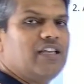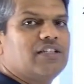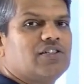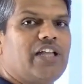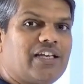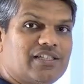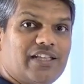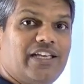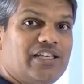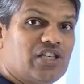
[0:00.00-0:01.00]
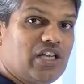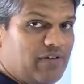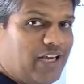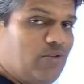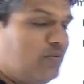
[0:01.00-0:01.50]
so that is the initial
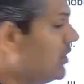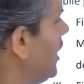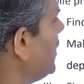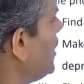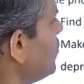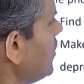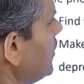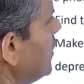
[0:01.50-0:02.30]
value, 10,000.